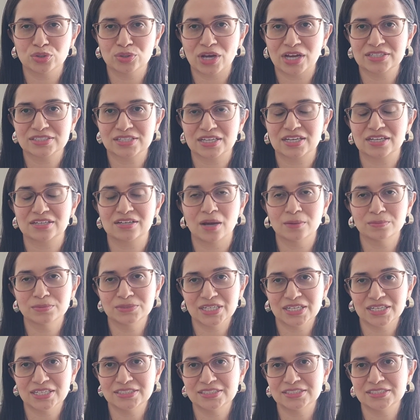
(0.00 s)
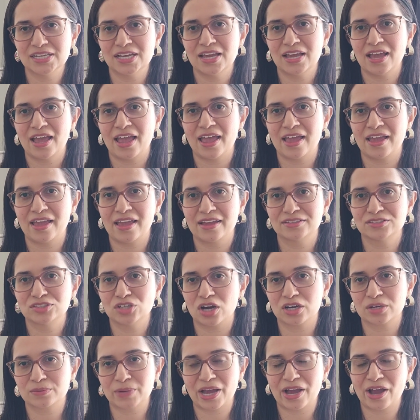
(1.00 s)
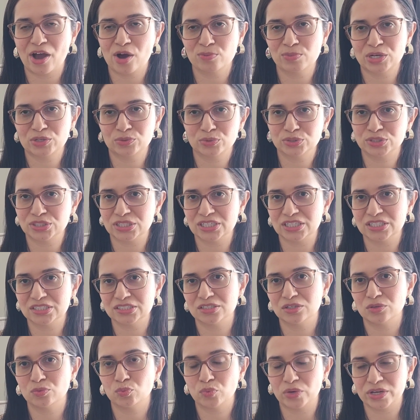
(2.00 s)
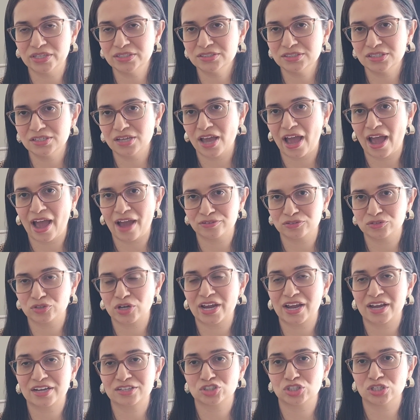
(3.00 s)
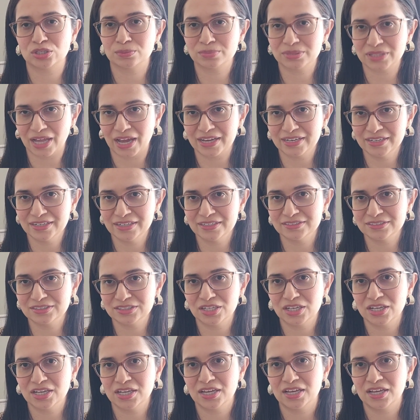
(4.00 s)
guys like an update and talk about how my routine went after I actually applied it.